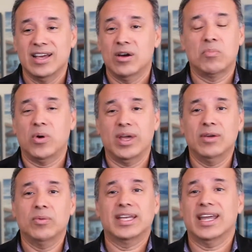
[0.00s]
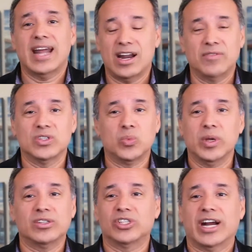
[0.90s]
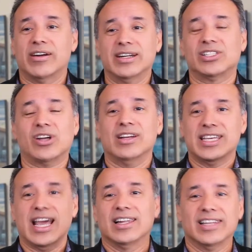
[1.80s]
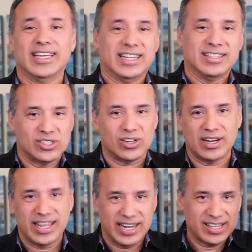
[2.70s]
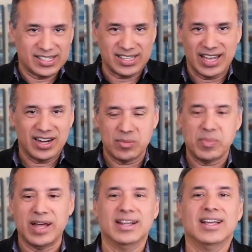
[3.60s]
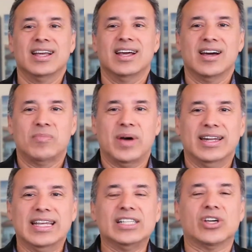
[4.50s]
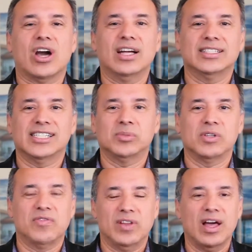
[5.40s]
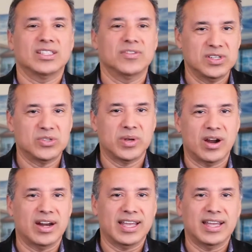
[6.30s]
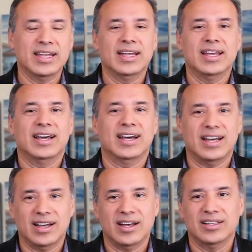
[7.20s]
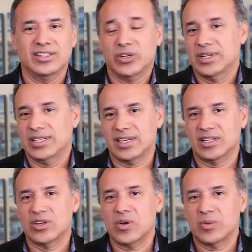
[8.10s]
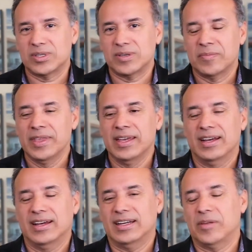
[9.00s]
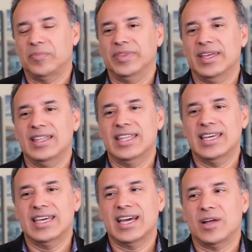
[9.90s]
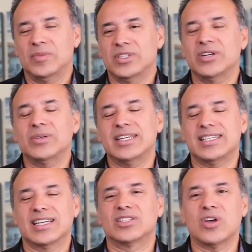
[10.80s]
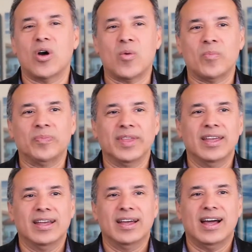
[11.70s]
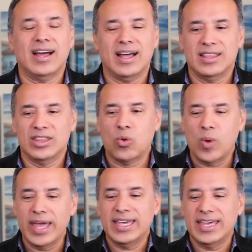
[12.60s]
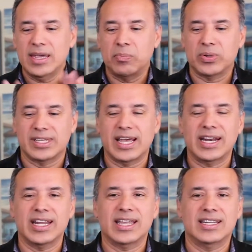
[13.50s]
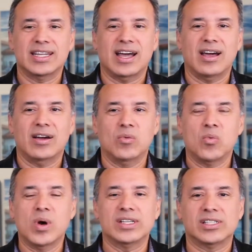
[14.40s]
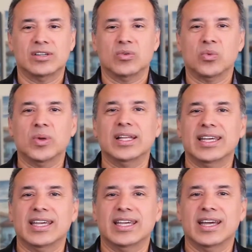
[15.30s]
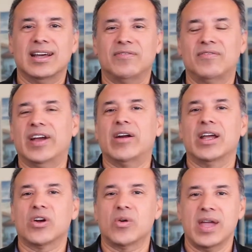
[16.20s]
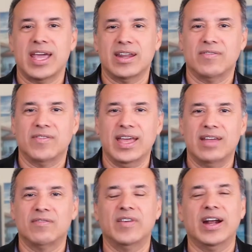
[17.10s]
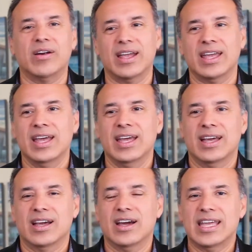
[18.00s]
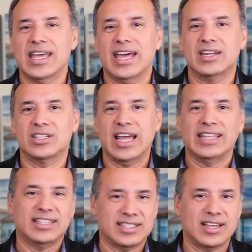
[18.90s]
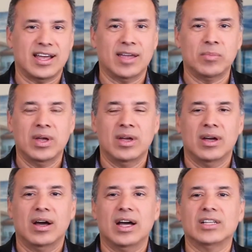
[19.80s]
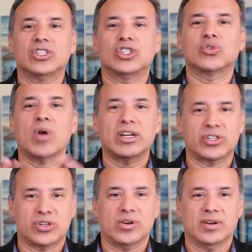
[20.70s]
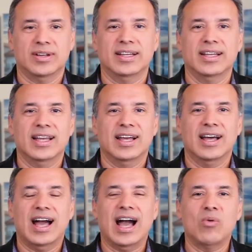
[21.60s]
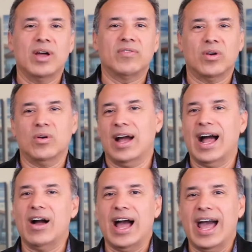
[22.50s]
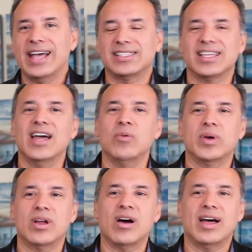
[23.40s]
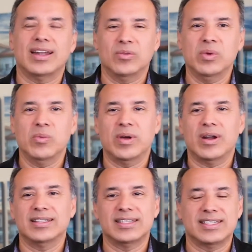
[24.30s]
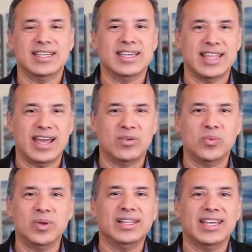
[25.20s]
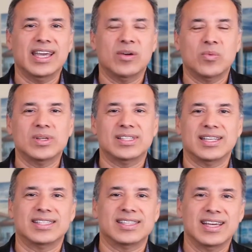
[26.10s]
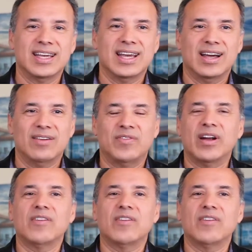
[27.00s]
boy, he would get out of his wheelchair and he'd start yelling and start getting excited about his concepts and philosophies regarding geodesic domes. The geodesic dome, the way he presented it was really very creative and very cutting edge at the time structure. However, as time went on, we went on to see that really it wasn't very